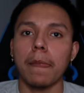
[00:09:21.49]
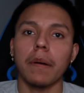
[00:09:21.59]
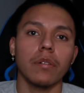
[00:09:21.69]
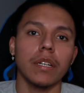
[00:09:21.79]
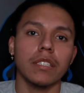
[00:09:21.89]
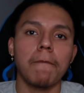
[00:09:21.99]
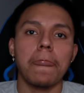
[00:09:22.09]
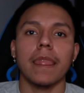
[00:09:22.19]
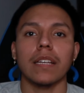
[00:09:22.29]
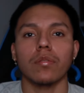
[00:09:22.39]
So anyways,
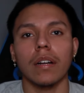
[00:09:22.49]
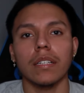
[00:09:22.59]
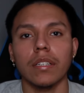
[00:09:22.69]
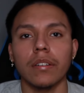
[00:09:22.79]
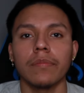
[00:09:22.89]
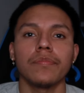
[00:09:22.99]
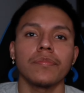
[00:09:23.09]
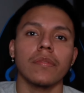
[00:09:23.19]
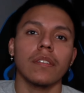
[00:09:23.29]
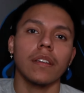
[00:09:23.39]
that's all I gotta say.
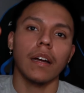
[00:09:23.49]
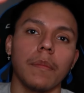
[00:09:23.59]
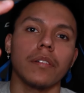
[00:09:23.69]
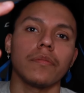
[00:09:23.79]
I'm